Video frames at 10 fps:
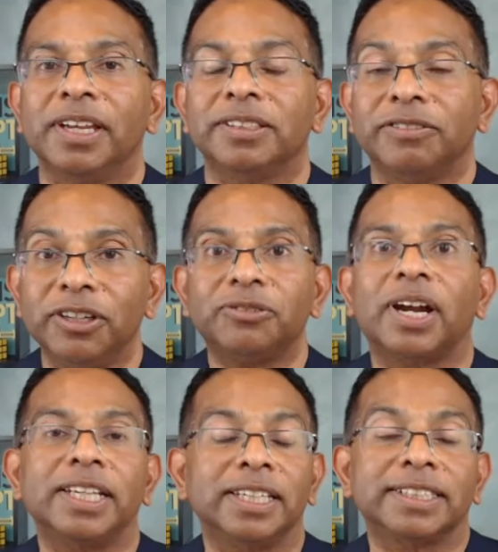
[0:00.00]
So if you're
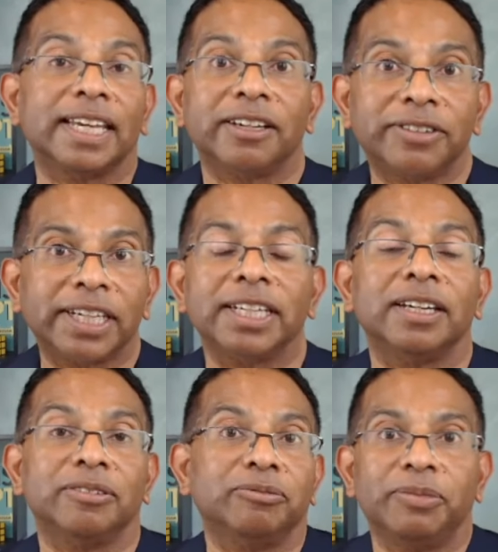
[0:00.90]
running, say, a
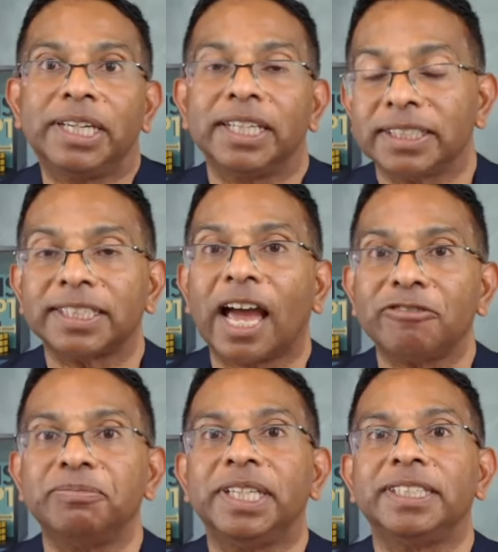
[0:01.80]
regular weekly
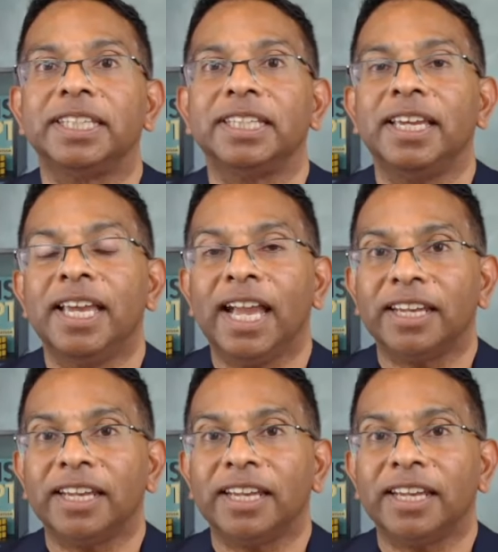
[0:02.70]
staff meeting and